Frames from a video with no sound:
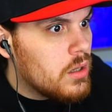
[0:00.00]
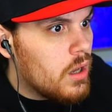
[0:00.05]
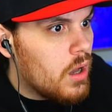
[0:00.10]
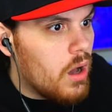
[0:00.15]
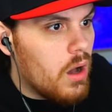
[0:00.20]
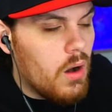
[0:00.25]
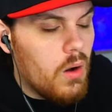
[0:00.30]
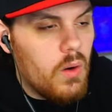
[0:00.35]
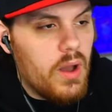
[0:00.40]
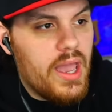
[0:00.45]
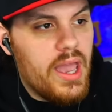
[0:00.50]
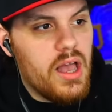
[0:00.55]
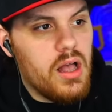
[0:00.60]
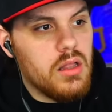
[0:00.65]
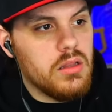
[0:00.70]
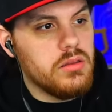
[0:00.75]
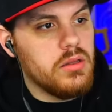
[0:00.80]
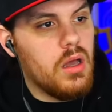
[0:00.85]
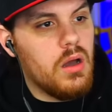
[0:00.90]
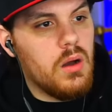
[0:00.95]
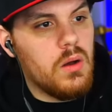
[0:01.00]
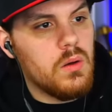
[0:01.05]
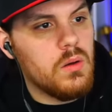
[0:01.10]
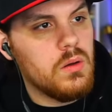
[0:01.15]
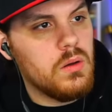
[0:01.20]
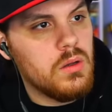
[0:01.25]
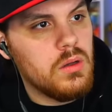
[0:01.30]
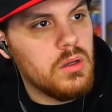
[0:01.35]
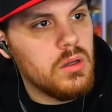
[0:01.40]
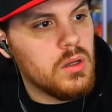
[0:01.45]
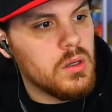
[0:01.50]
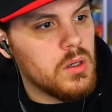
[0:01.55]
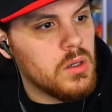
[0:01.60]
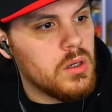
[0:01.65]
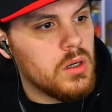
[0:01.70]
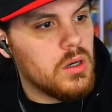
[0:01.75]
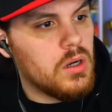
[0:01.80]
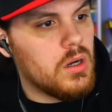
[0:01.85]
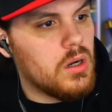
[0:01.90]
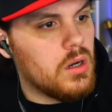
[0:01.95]
Oh, hell no.
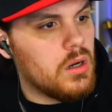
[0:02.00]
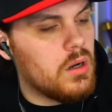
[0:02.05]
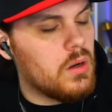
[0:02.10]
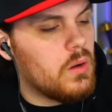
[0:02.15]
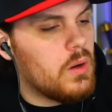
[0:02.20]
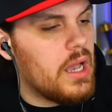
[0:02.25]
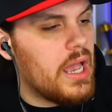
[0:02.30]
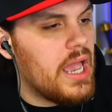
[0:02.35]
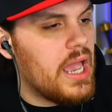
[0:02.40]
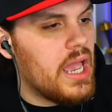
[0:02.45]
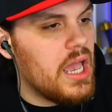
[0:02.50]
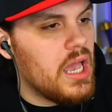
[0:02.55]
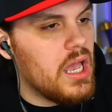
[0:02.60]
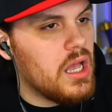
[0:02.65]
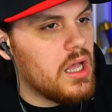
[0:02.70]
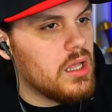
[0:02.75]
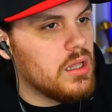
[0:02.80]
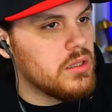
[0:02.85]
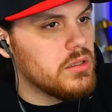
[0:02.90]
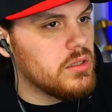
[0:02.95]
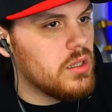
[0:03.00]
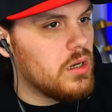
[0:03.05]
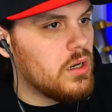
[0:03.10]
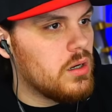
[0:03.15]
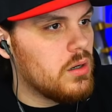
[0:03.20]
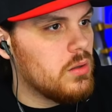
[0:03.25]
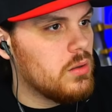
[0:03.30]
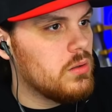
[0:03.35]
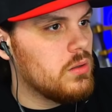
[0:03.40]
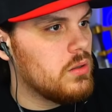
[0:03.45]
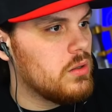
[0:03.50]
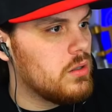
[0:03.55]
Oh, hell no.